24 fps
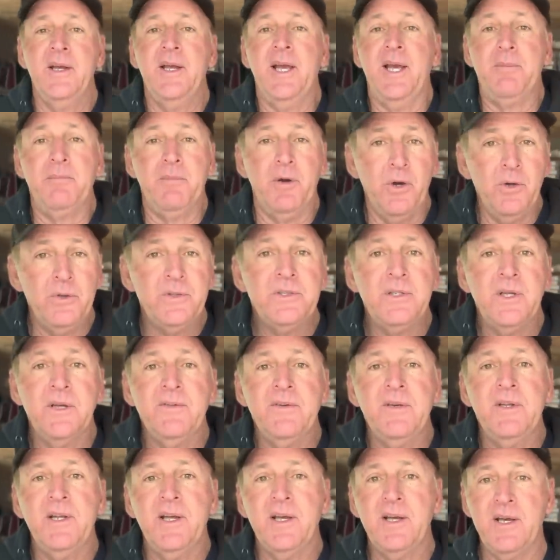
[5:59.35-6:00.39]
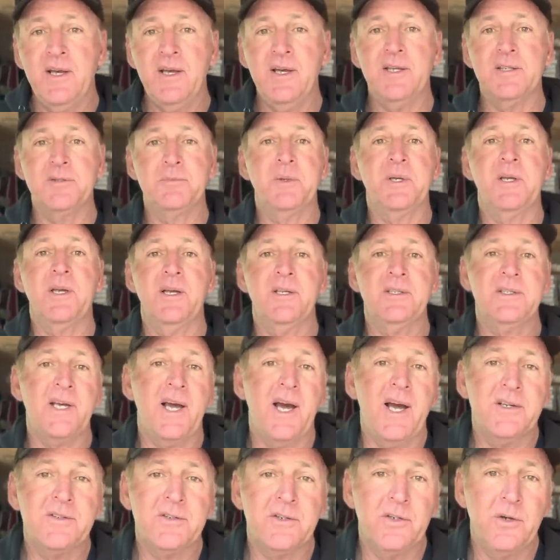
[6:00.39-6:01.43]
And most of it is because
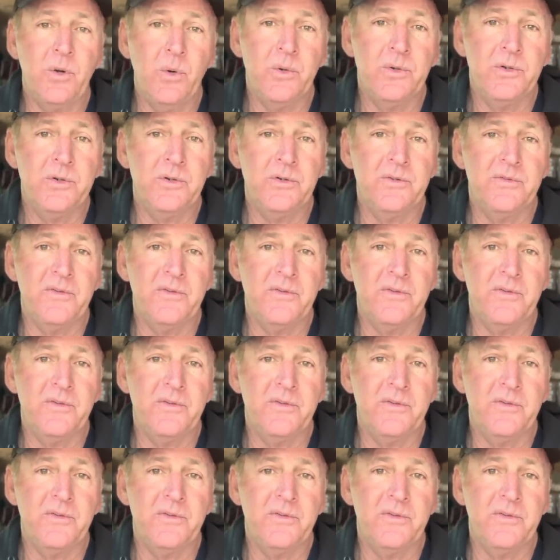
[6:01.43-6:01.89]
guys are going too